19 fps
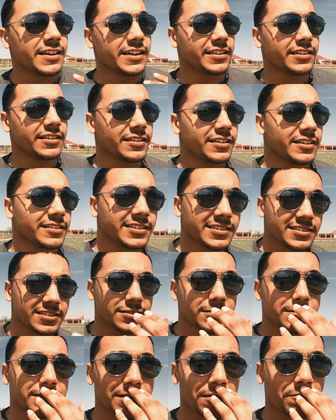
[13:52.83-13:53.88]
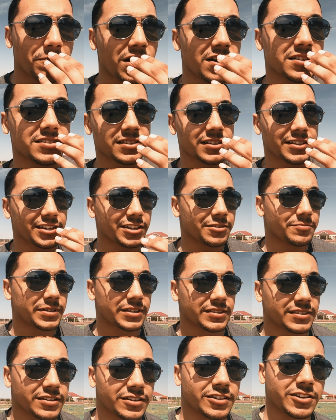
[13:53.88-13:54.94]
and uh, this is the mausoleum
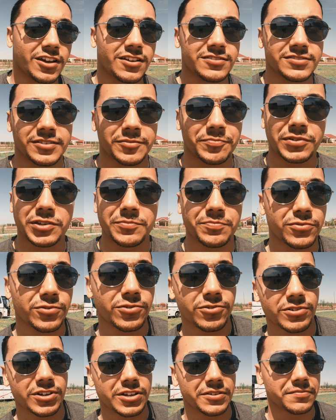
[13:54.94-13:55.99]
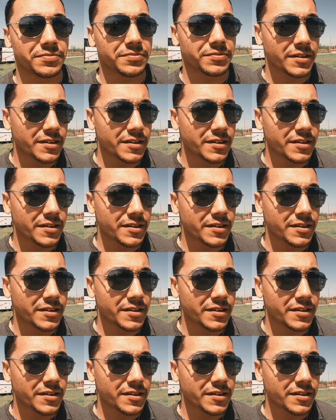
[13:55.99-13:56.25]
that the Kazakh people have